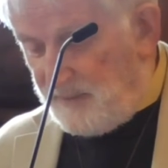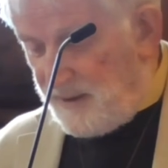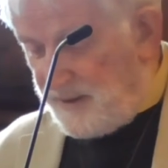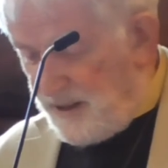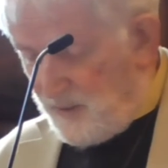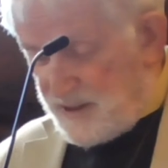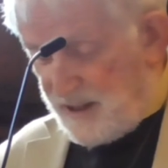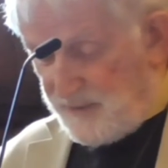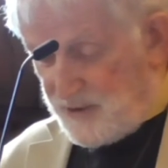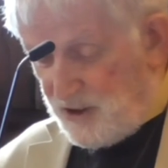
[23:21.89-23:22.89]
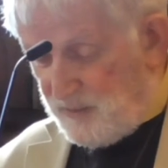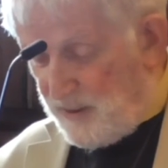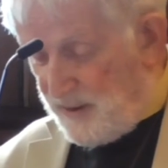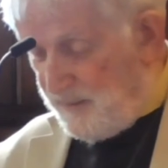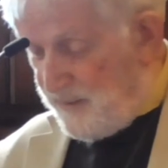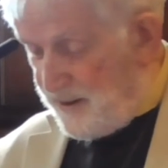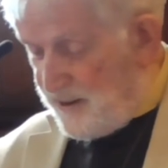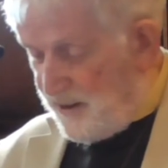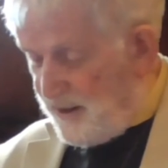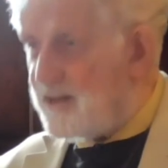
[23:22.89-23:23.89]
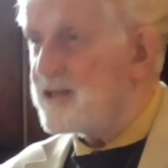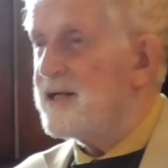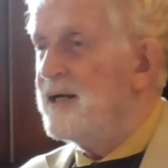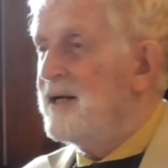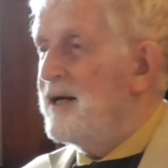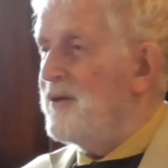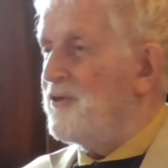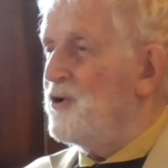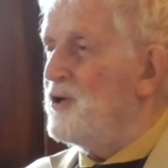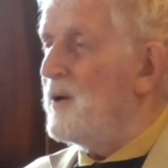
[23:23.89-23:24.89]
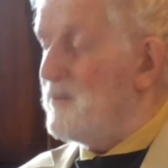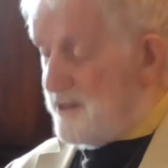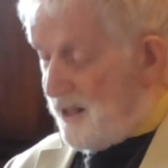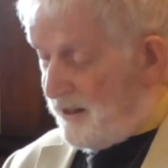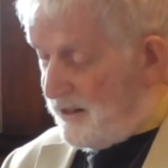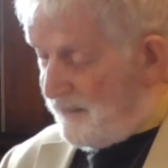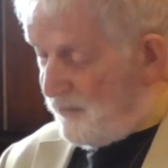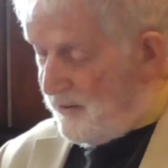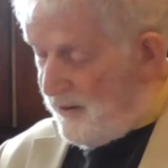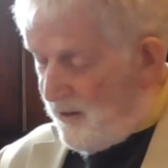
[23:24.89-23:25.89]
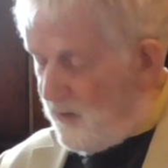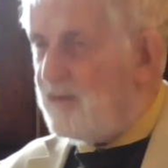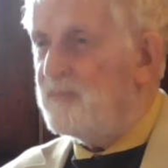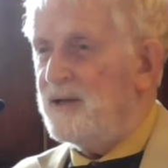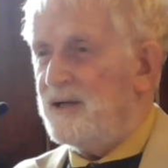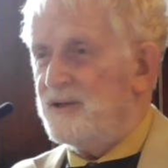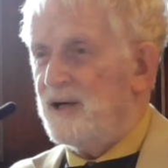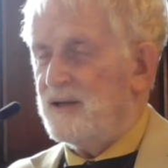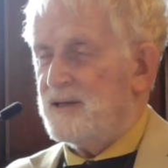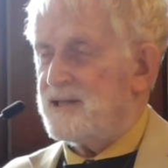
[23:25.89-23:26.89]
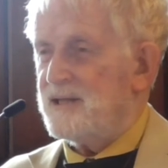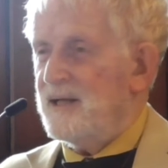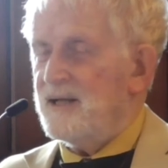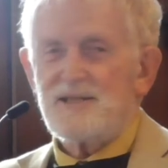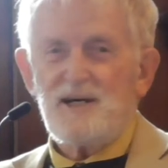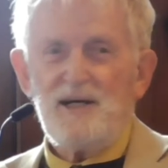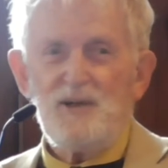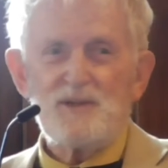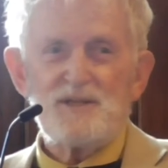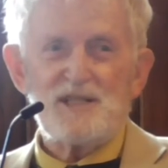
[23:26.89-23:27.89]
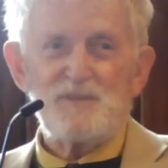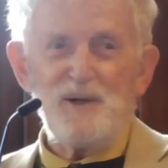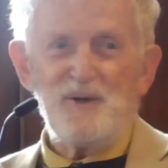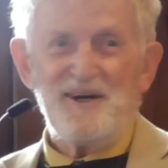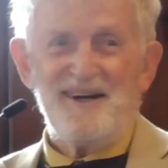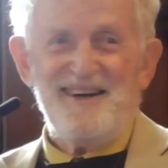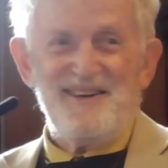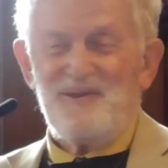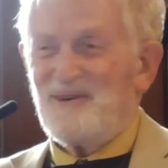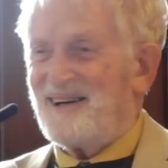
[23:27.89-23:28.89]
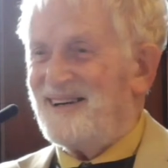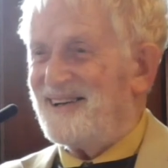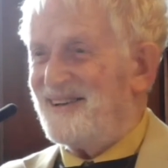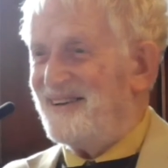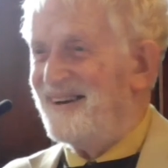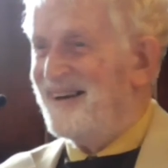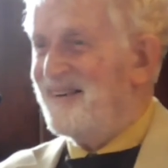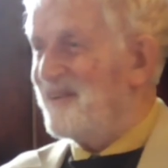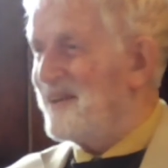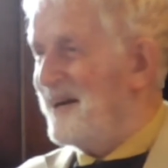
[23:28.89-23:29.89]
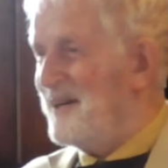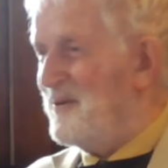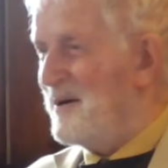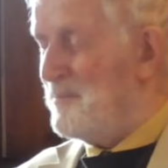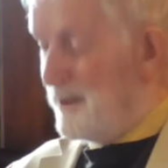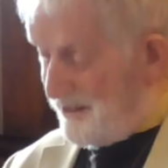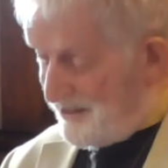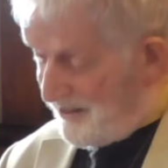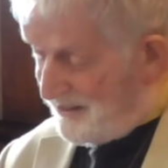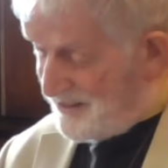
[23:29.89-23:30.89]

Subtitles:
another was given $2 billion, and the third one was only given $1 billion, and so he was despairing. What can I do with only $1 billion?